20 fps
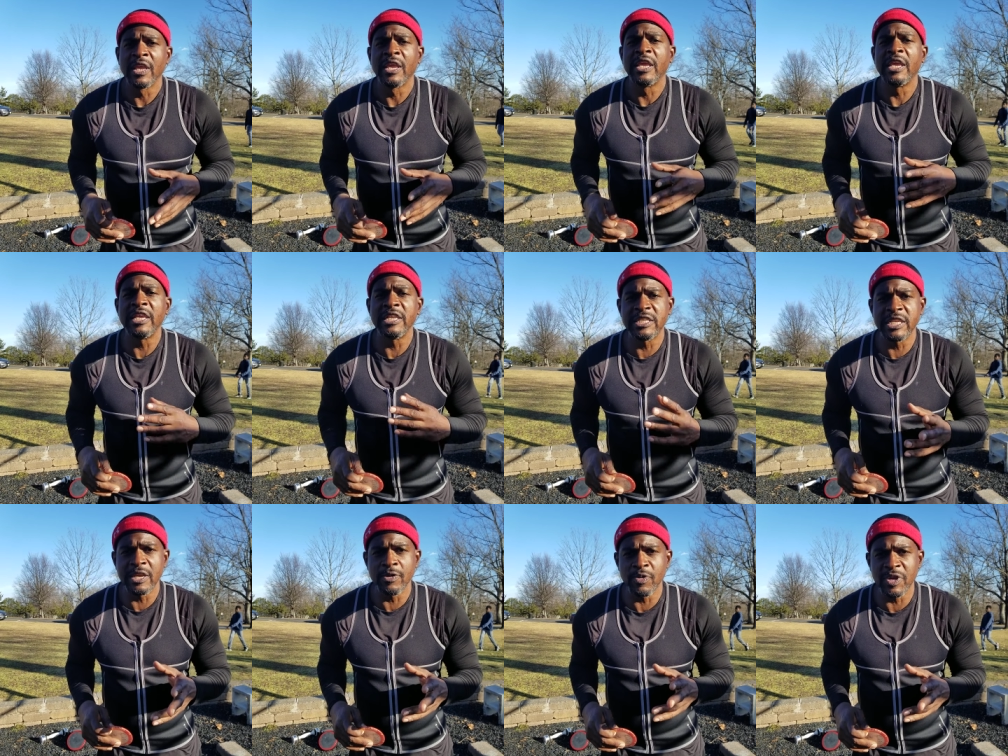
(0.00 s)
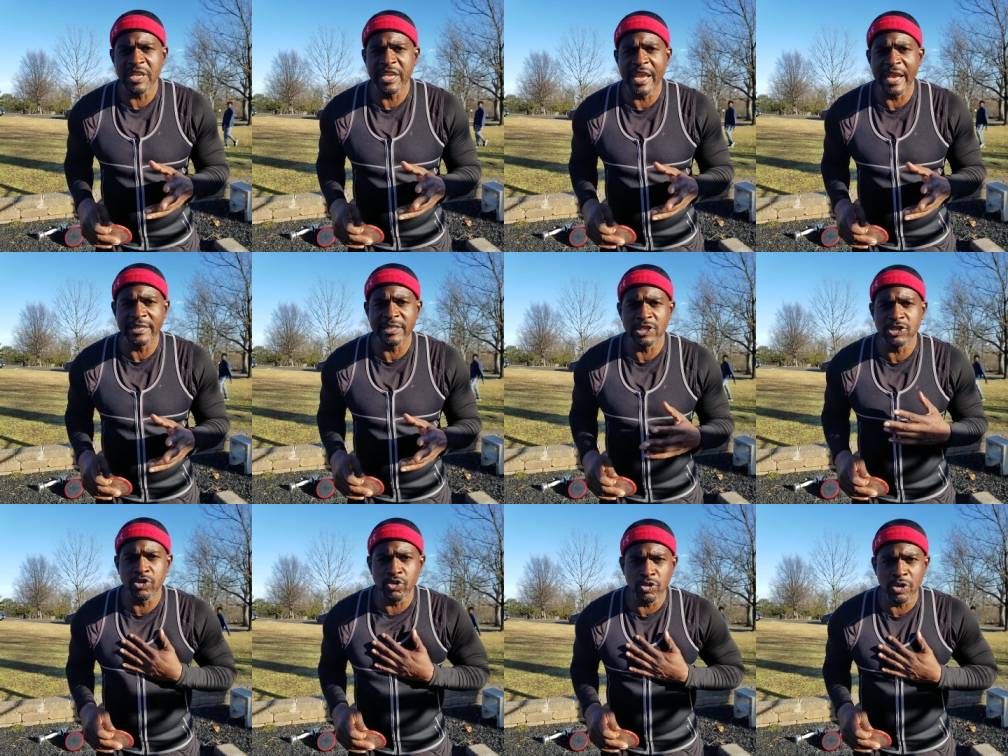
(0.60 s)
He did what he had to
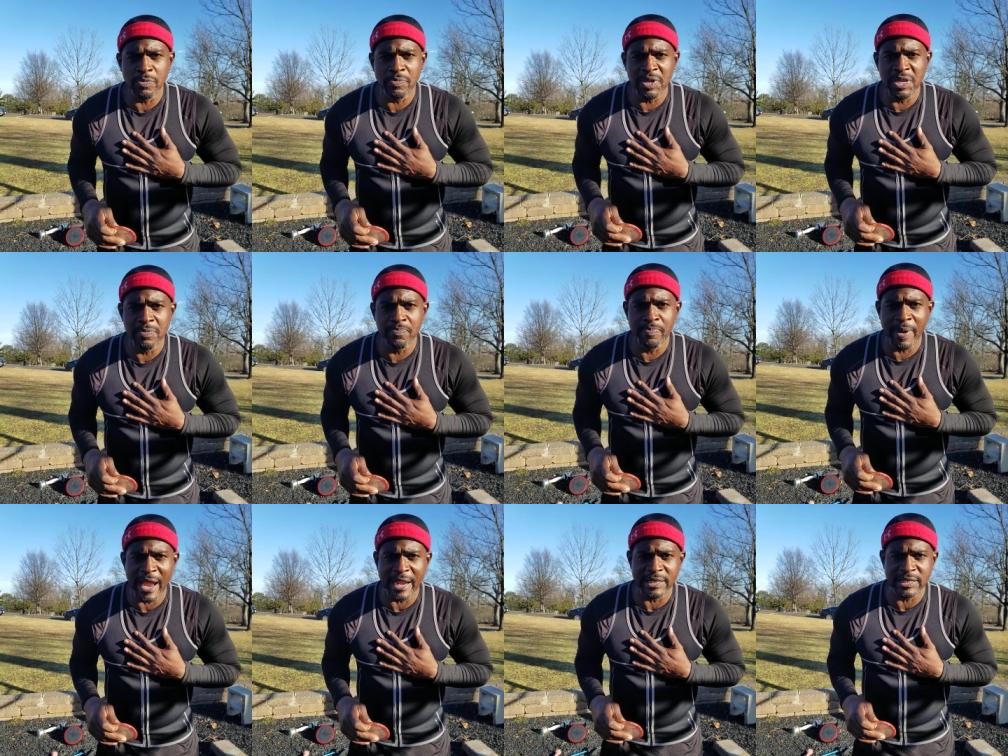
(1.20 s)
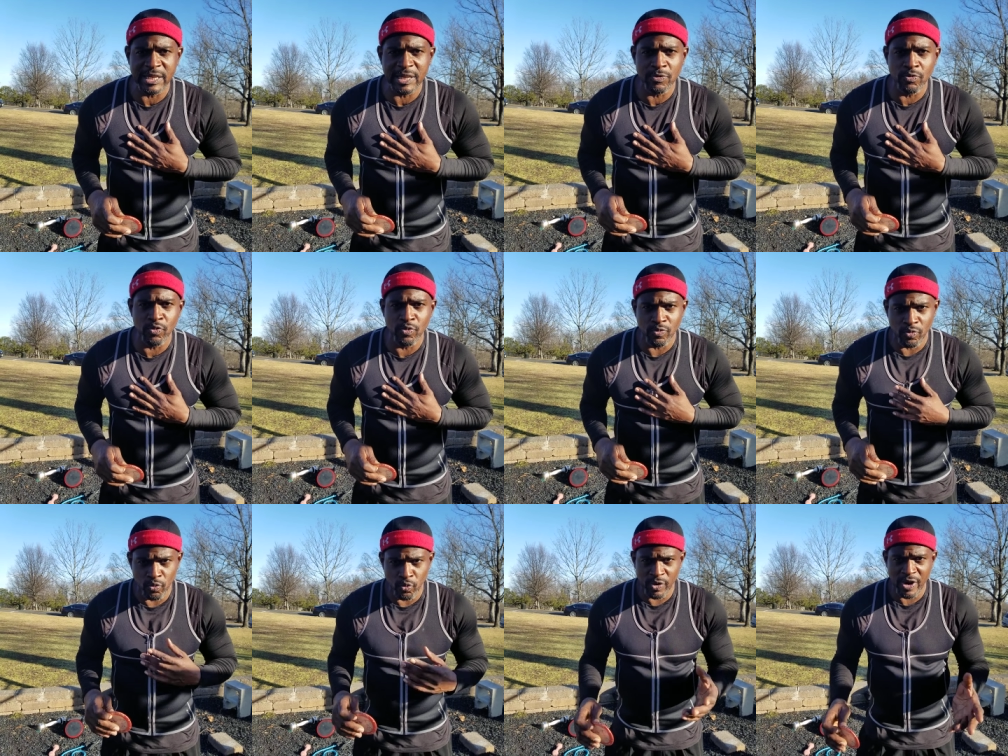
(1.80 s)
do to me back then
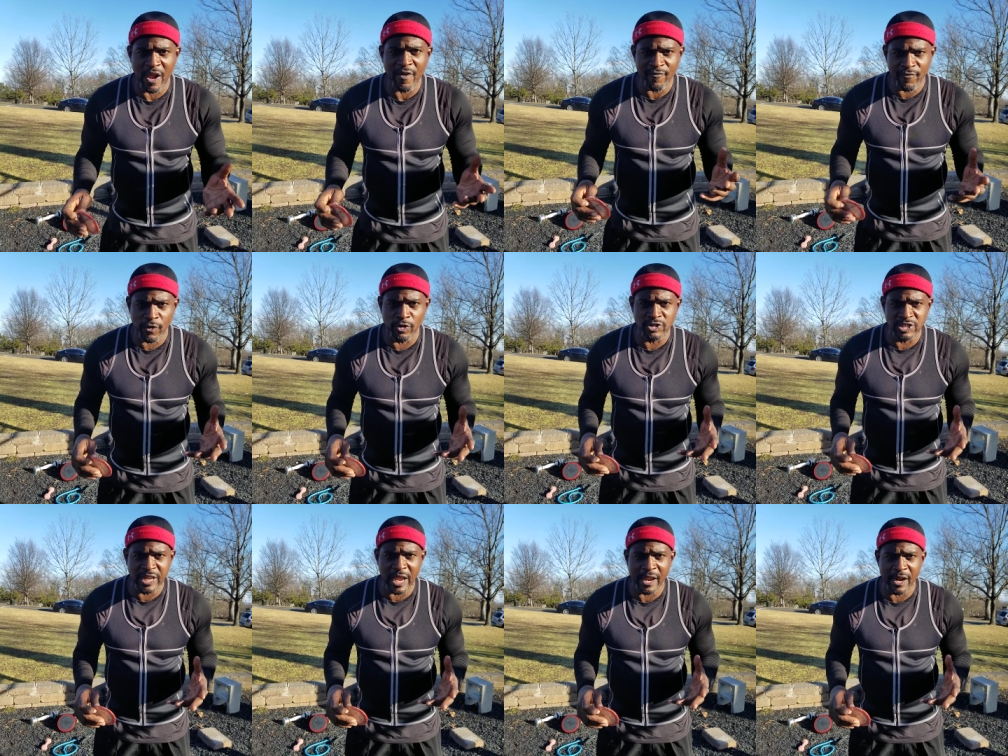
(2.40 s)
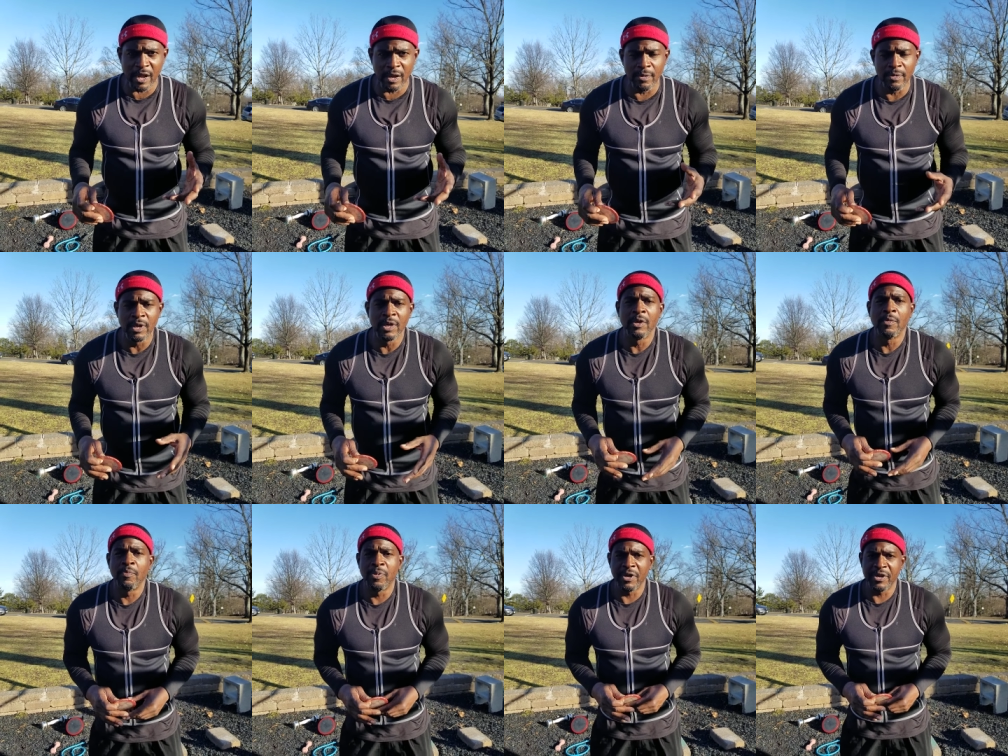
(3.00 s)
when I first got up,
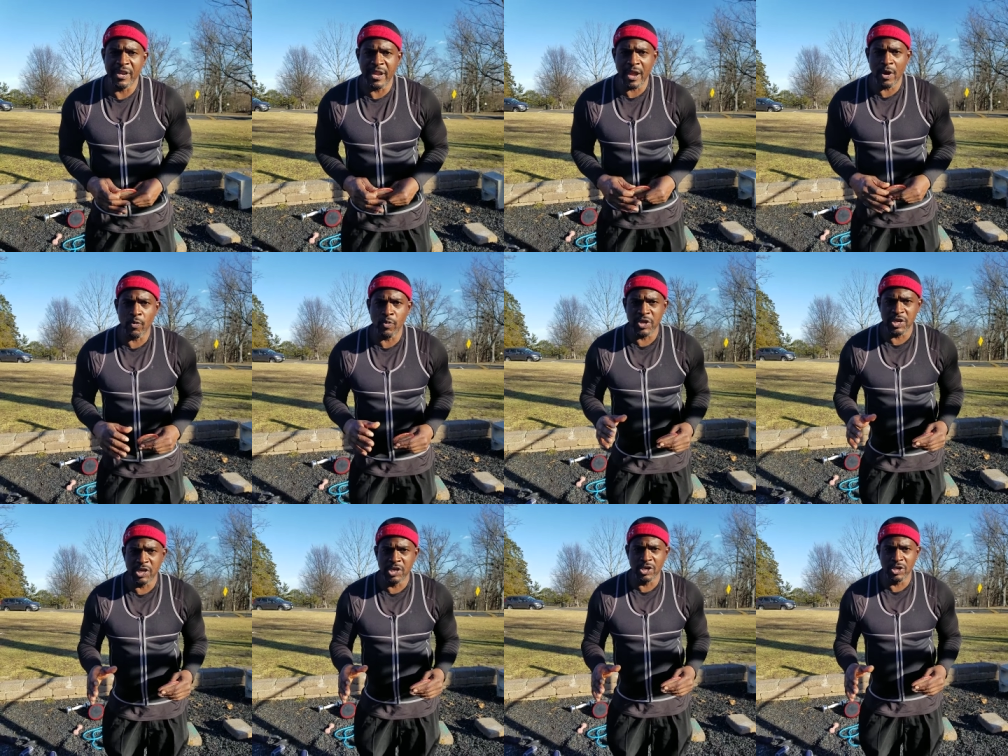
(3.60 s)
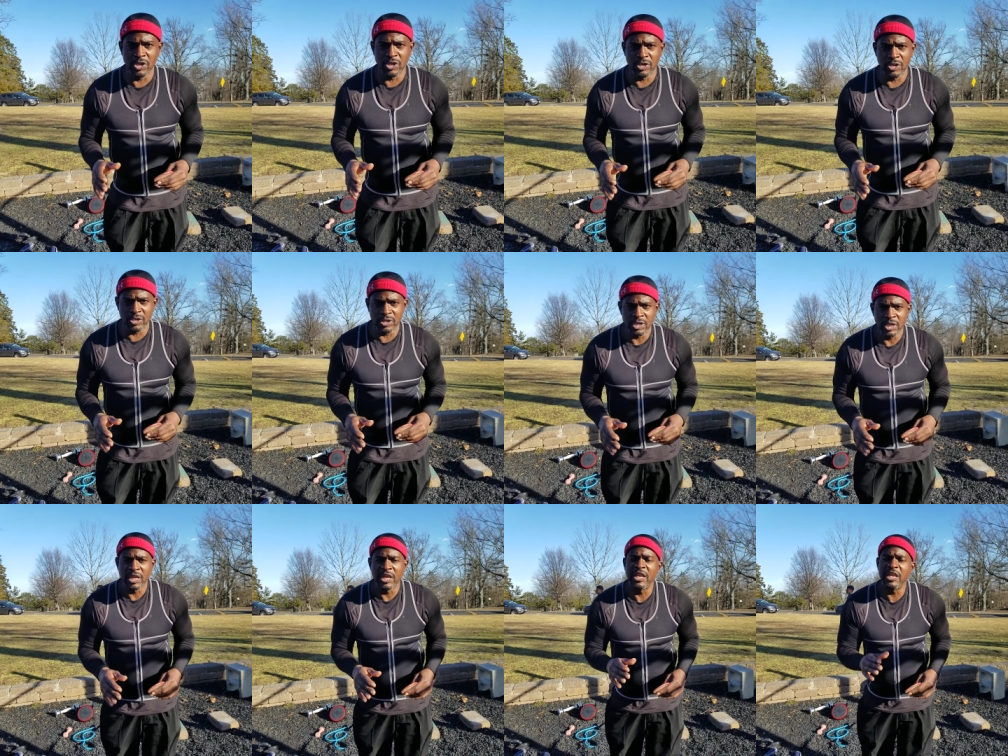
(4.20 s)
but now we good.
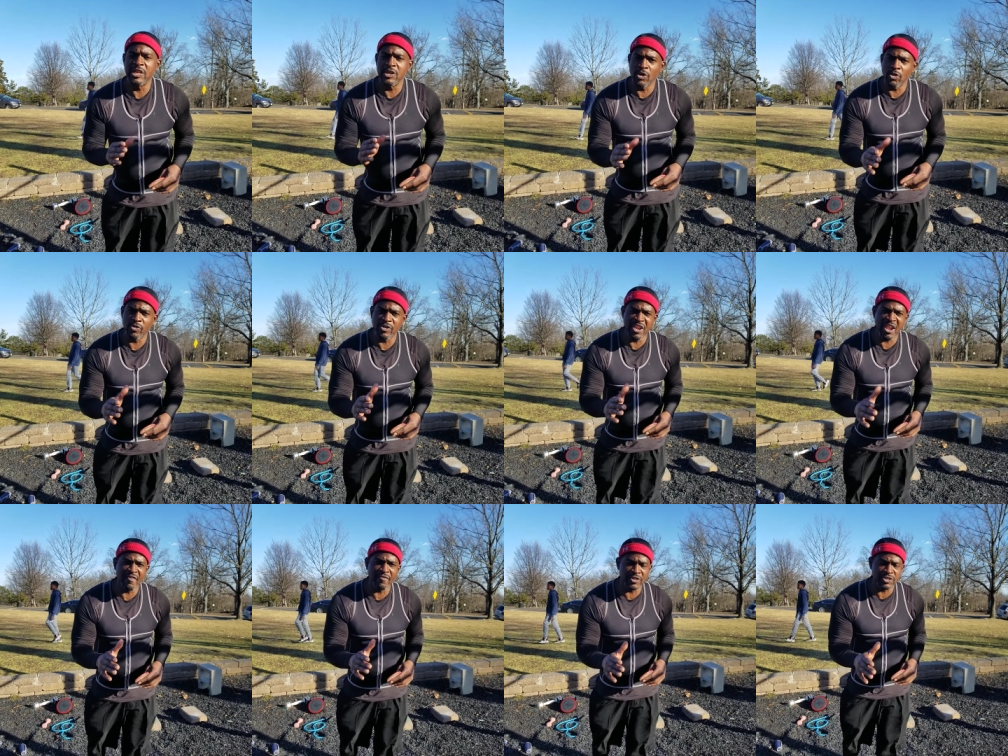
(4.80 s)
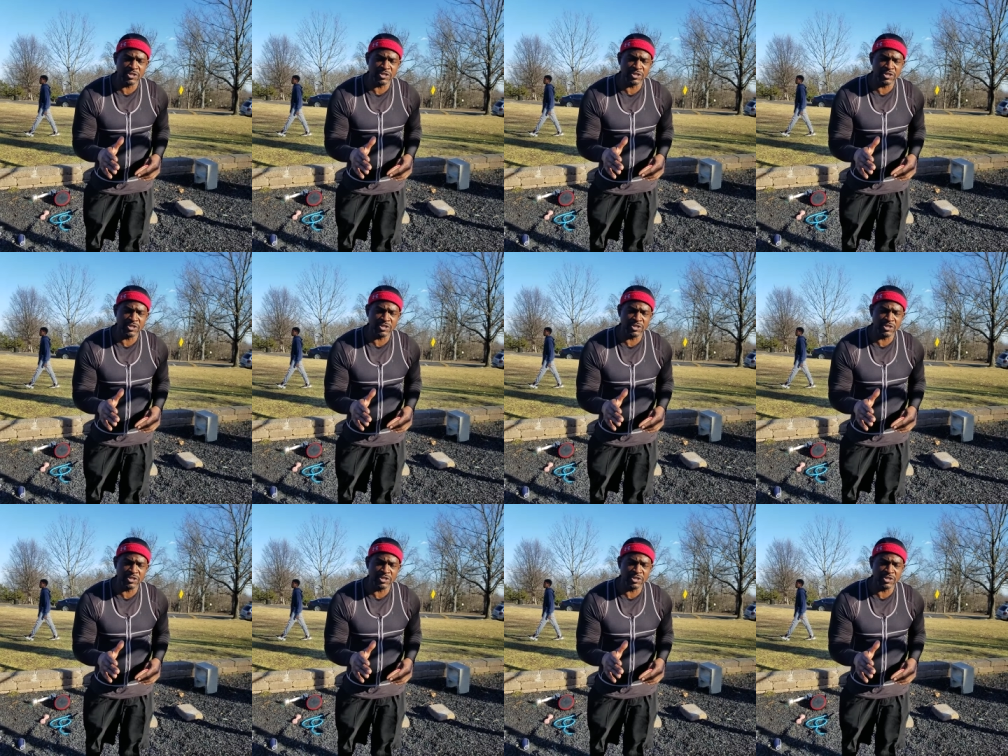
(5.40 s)
He know never